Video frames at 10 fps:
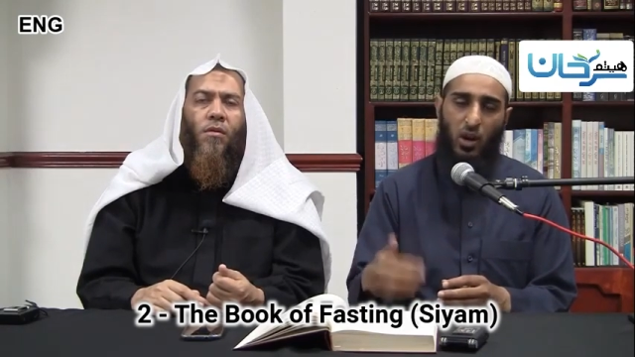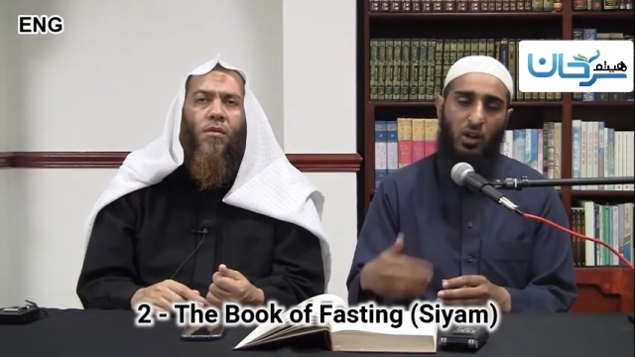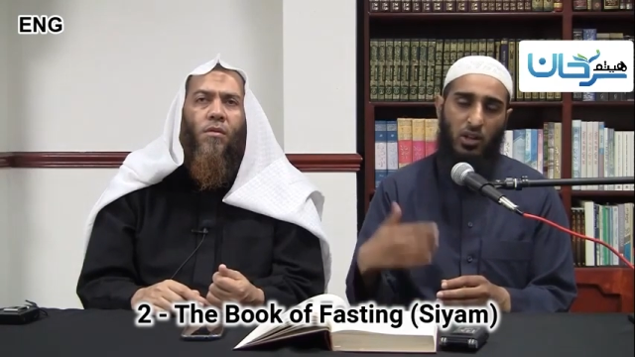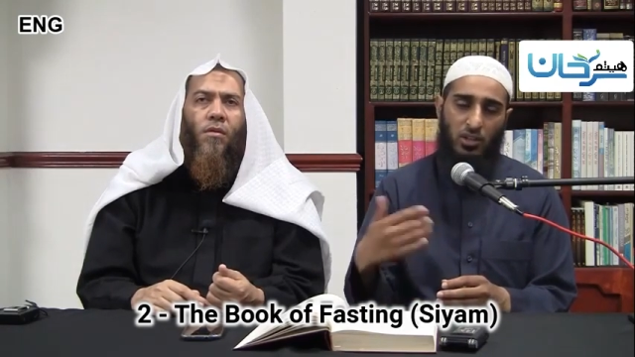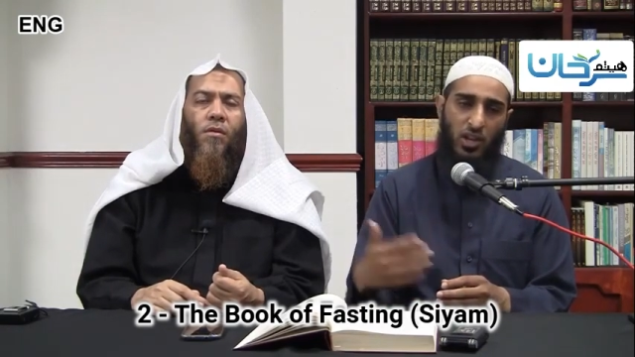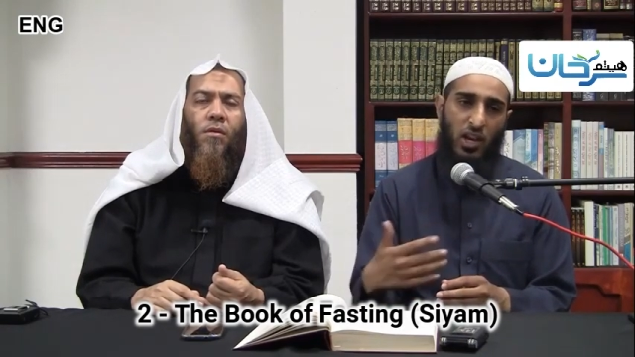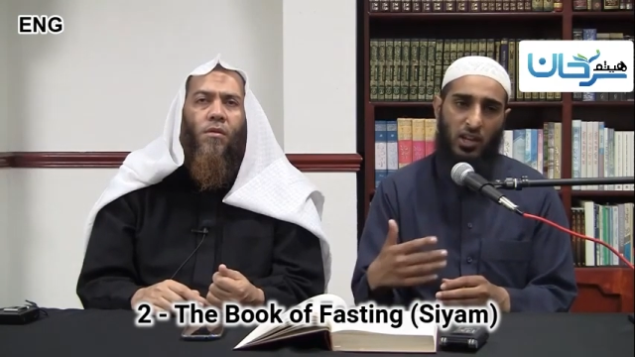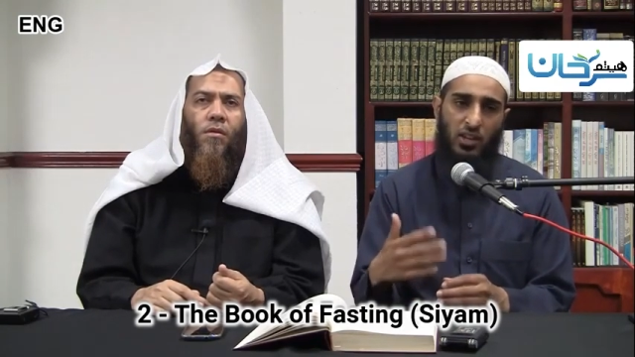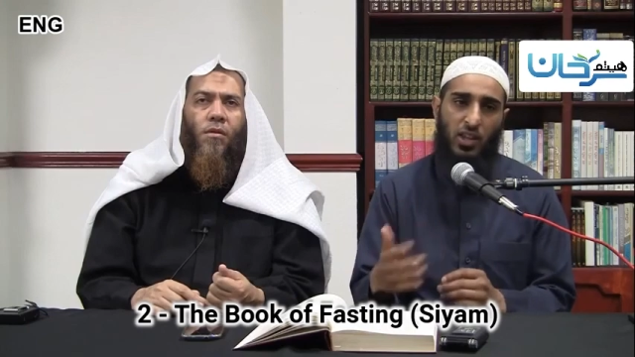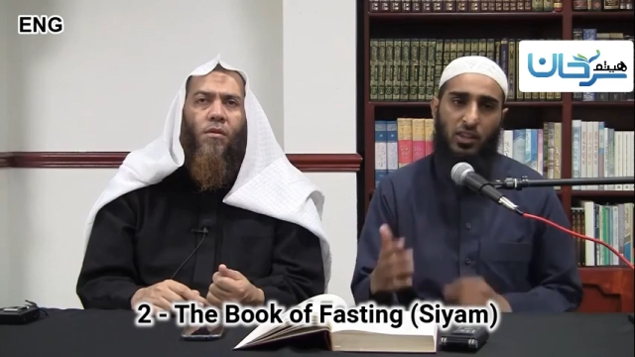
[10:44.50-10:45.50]
Speaker 1: or on a
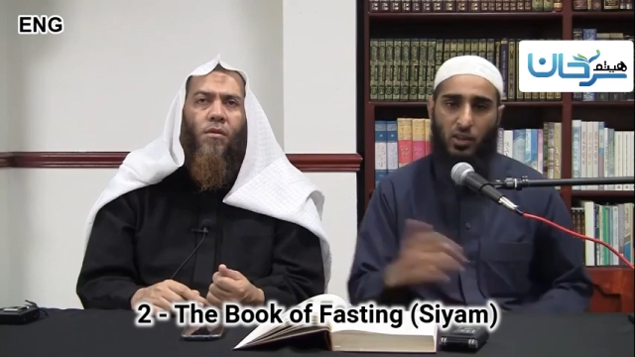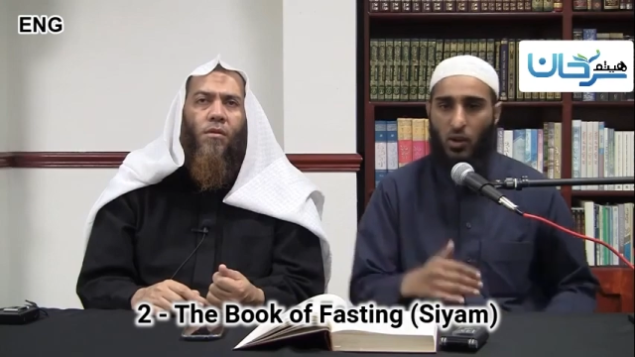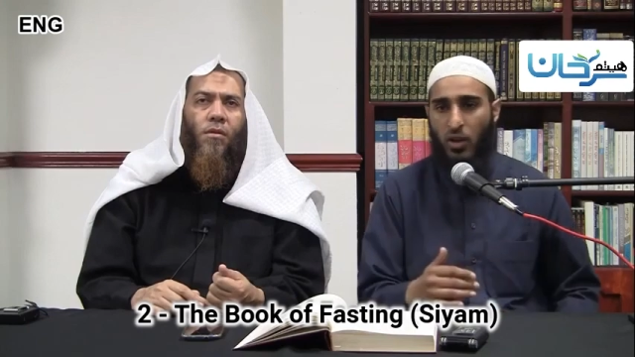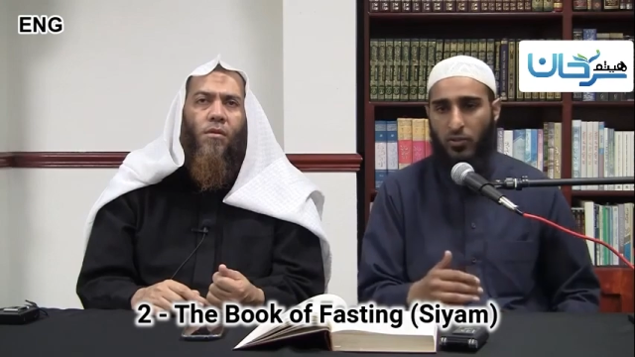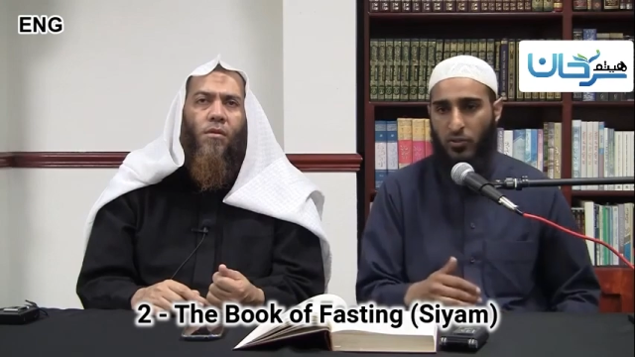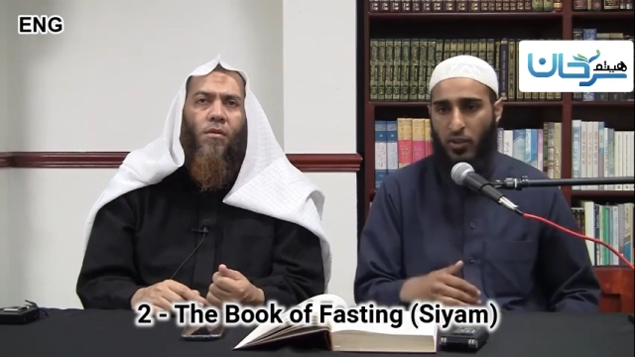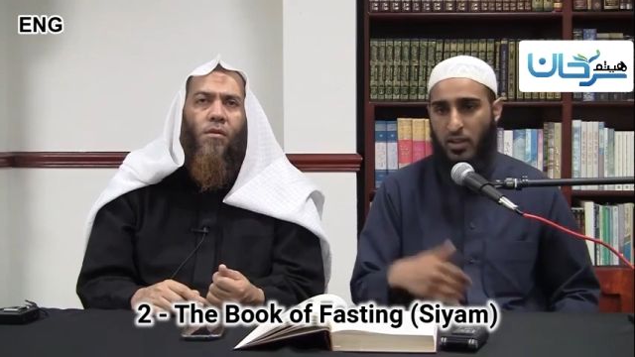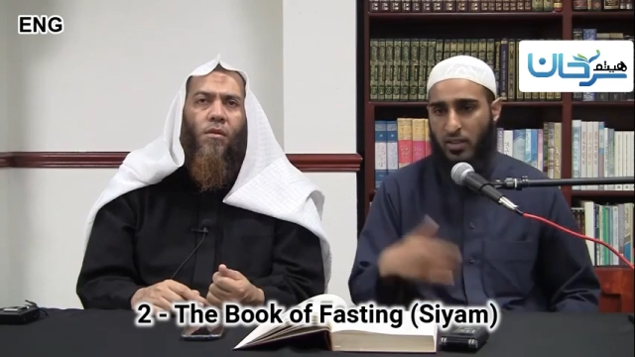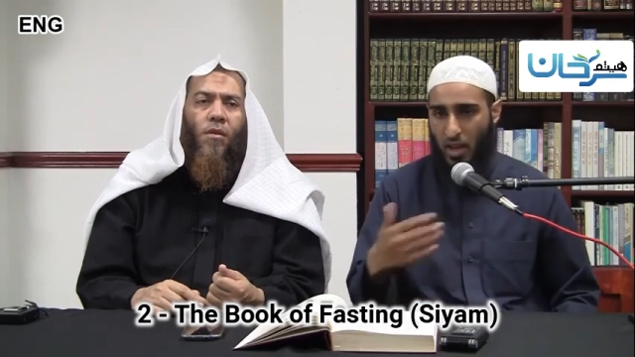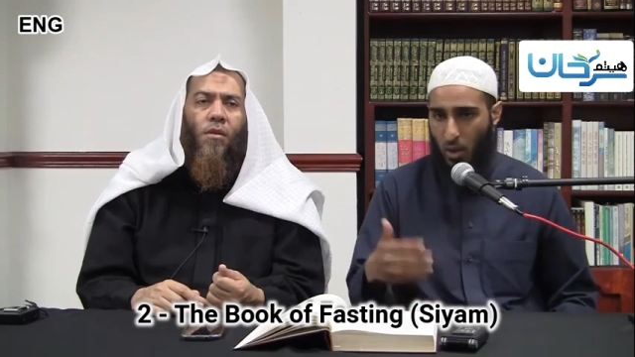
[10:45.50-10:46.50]
journey that they don't have to
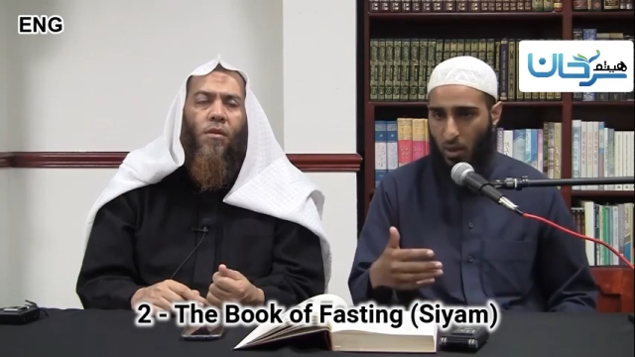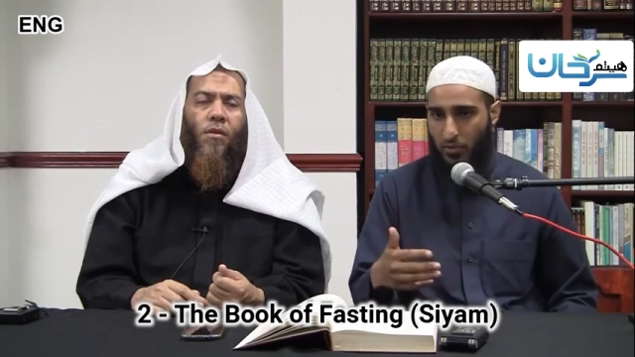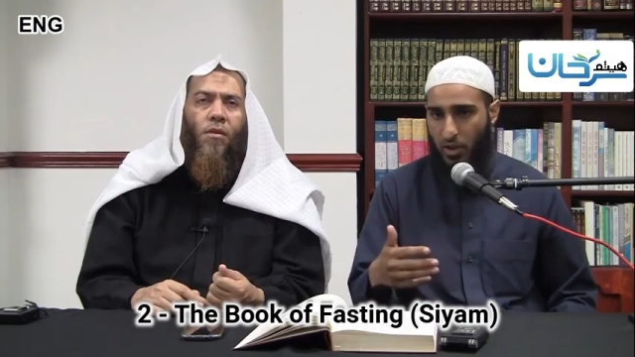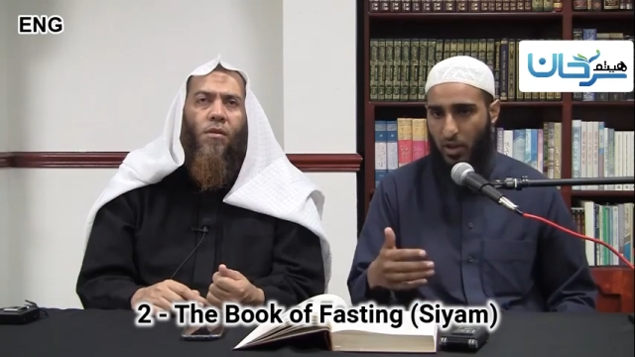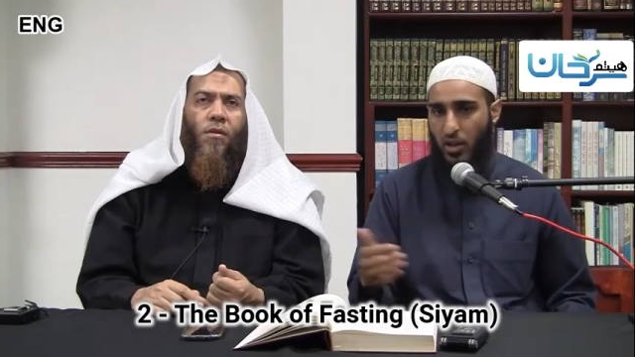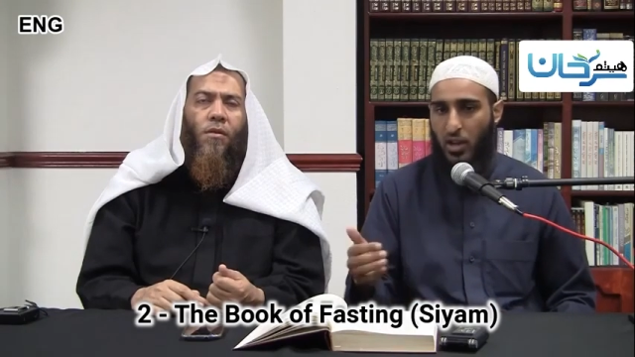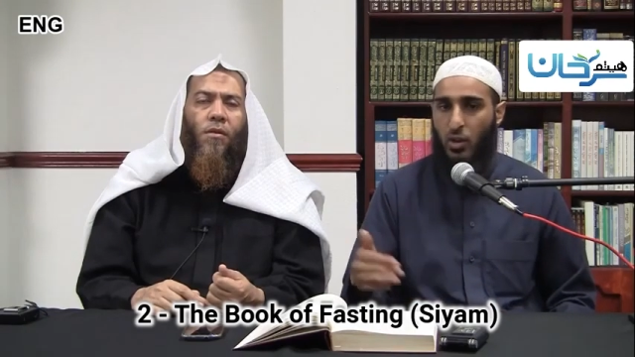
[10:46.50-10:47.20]
fast. However,